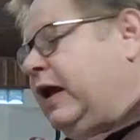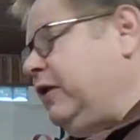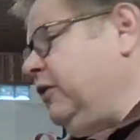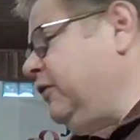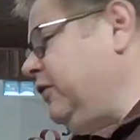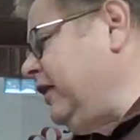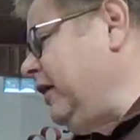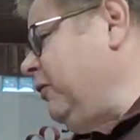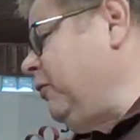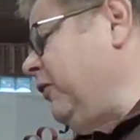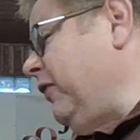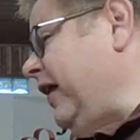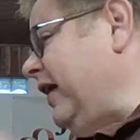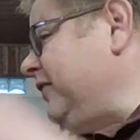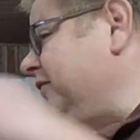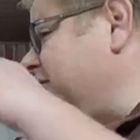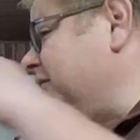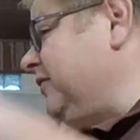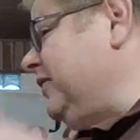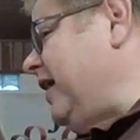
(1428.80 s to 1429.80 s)
And you think, well,
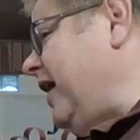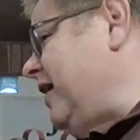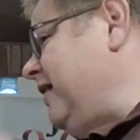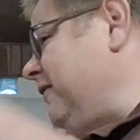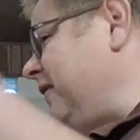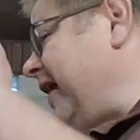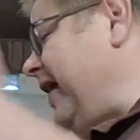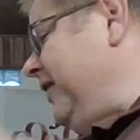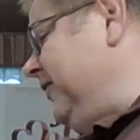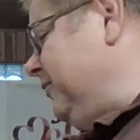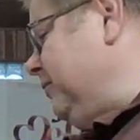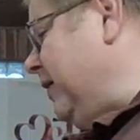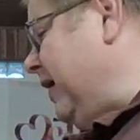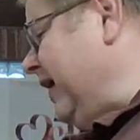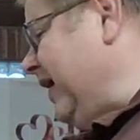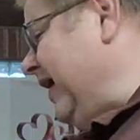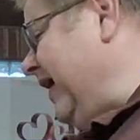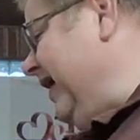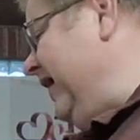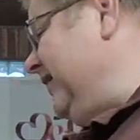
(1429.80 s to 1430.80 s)
that's just kind of case
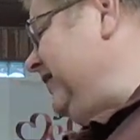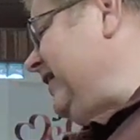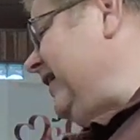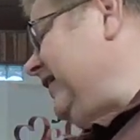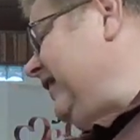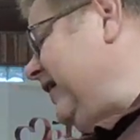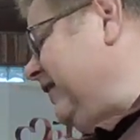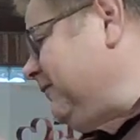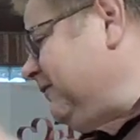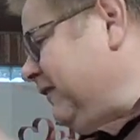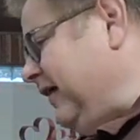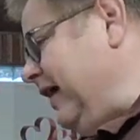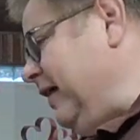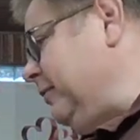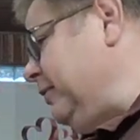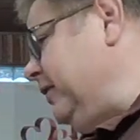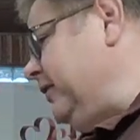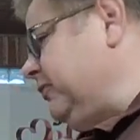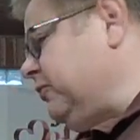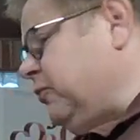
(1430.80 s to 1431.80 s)
by case. That's how
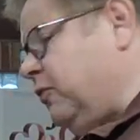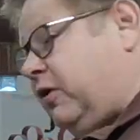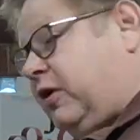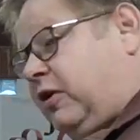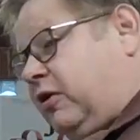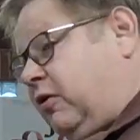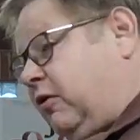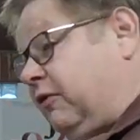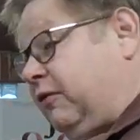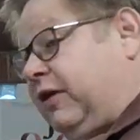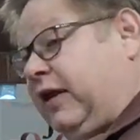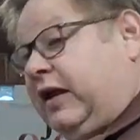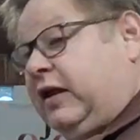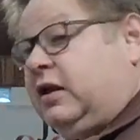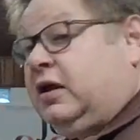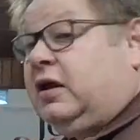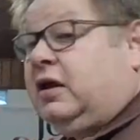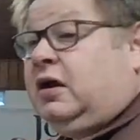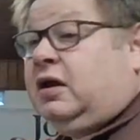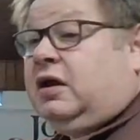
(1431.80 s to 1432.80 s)
families work and all
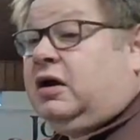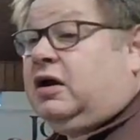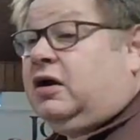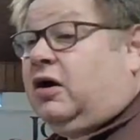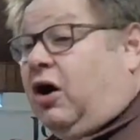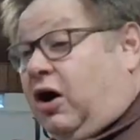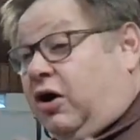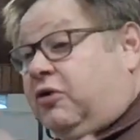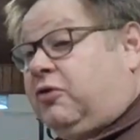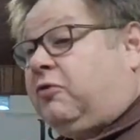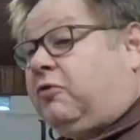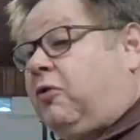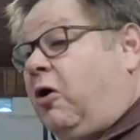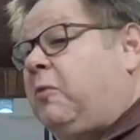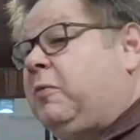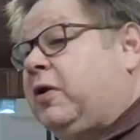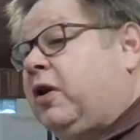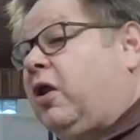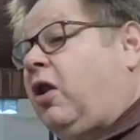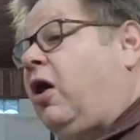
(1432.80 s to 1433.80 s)
that. Under
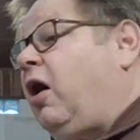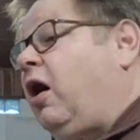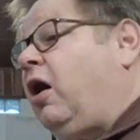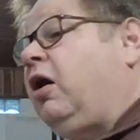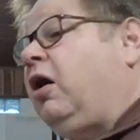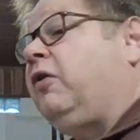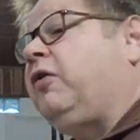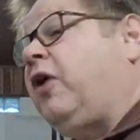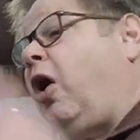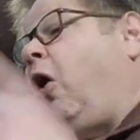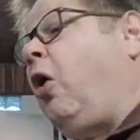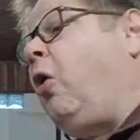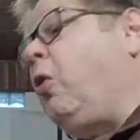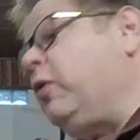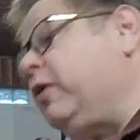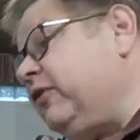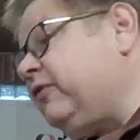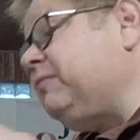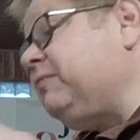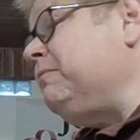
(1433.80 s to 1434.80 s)
Roman law, the
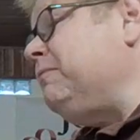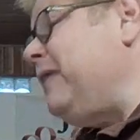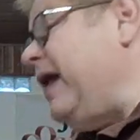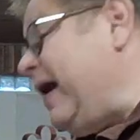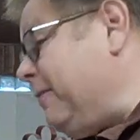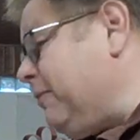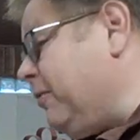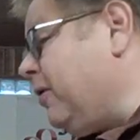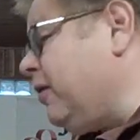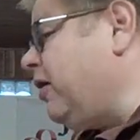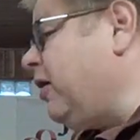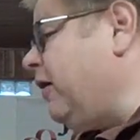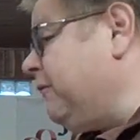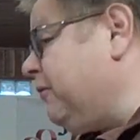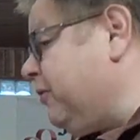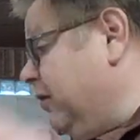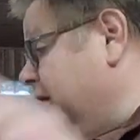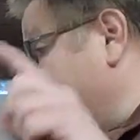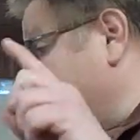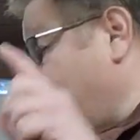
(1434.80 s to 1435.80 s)
oldest
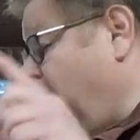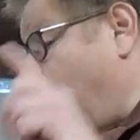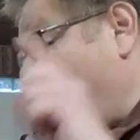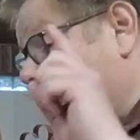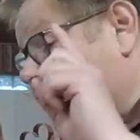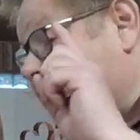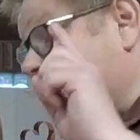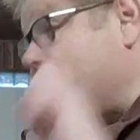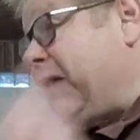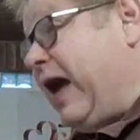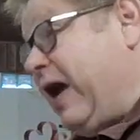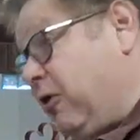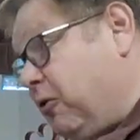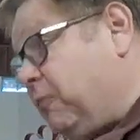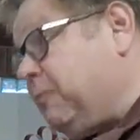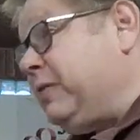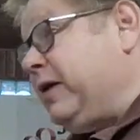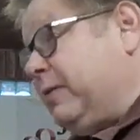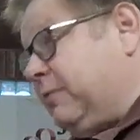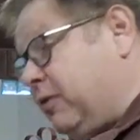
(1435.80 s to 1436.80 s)

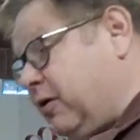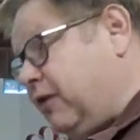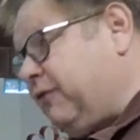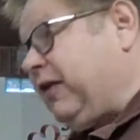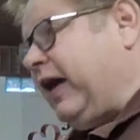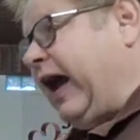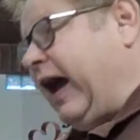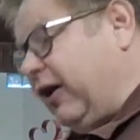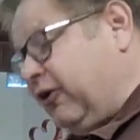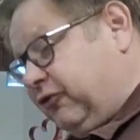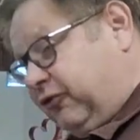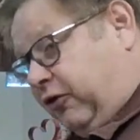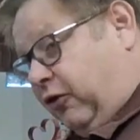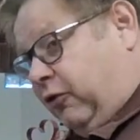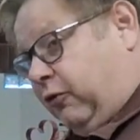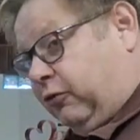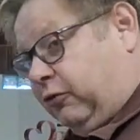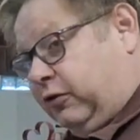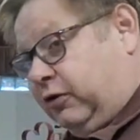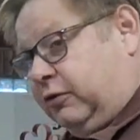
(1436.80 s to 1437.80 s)
male member of the
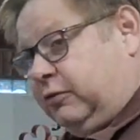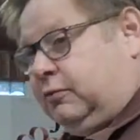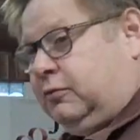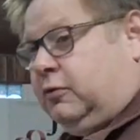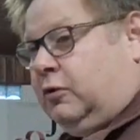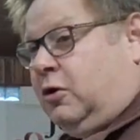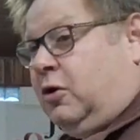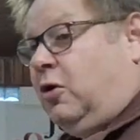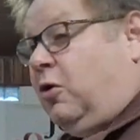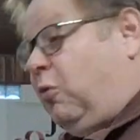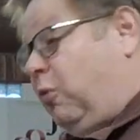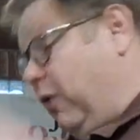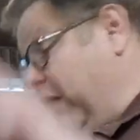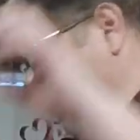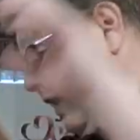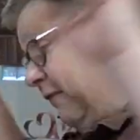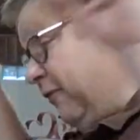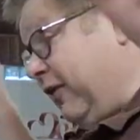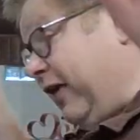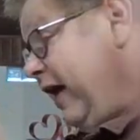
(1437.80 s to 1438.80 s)
household,
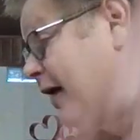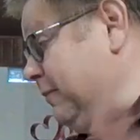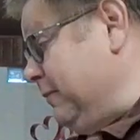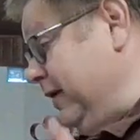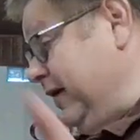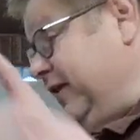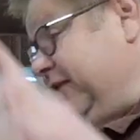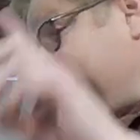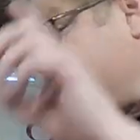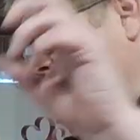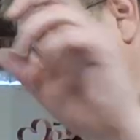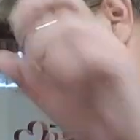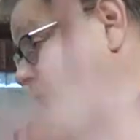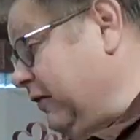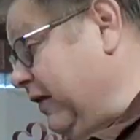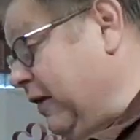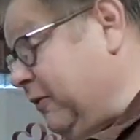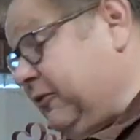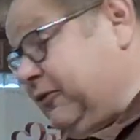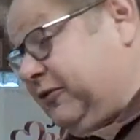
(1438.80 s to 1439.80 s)
whatever that means,
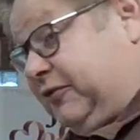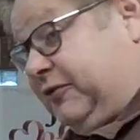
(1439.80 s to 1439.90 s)
however that